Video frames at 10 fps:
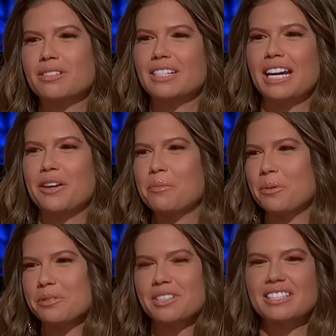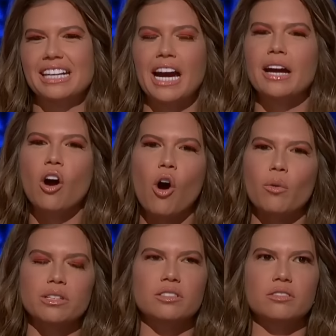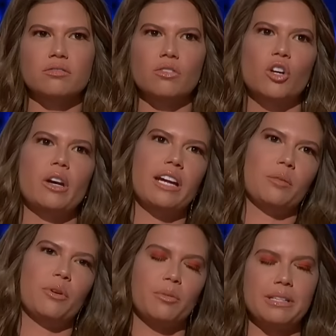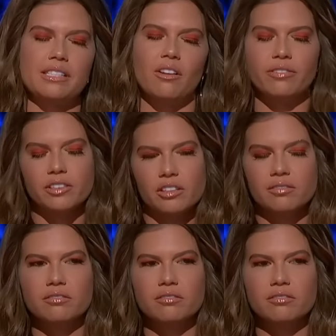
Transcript: and animals because okay. like I always hurt, end up hurting myself, you know.